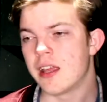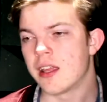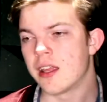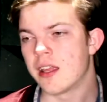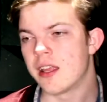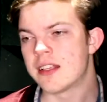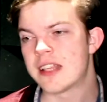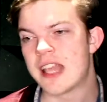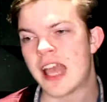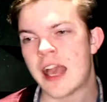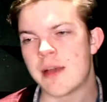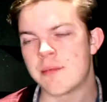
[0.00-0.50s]

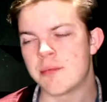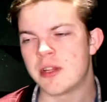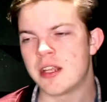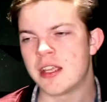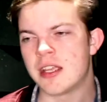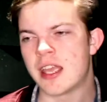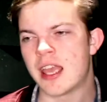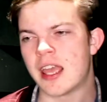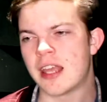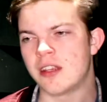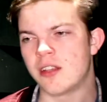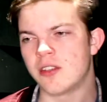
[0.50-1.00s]
it's
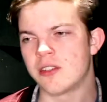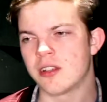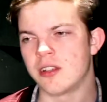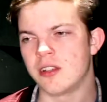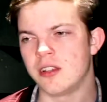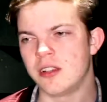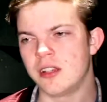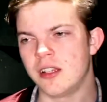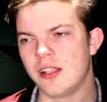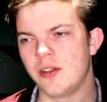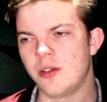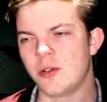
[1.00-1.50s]
happening, and there's a
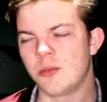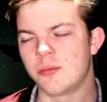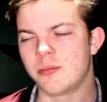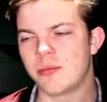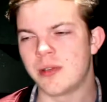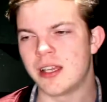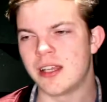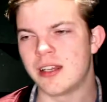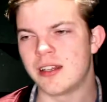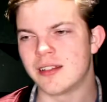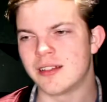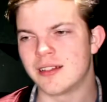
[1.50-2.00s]
little
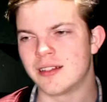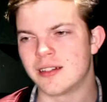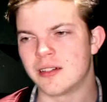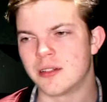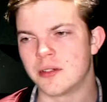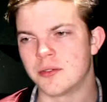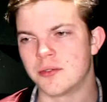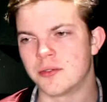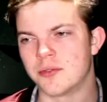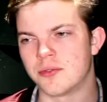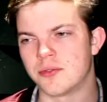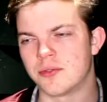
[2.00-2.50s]
bit
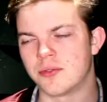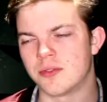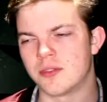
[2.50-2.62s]
of